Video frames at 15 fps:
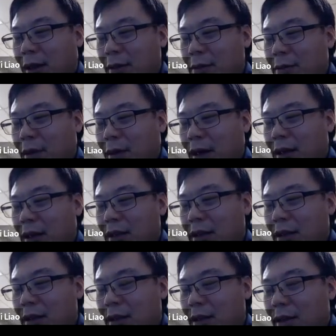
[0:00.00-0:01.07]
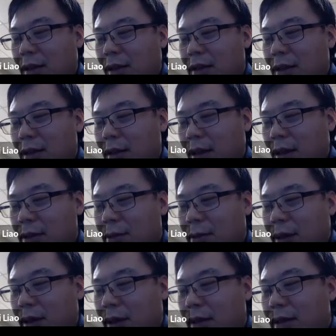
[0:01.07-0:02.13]
How do I get, how do
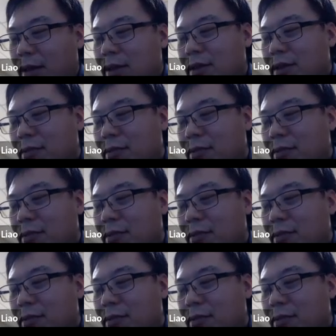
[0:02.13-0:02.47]
I get this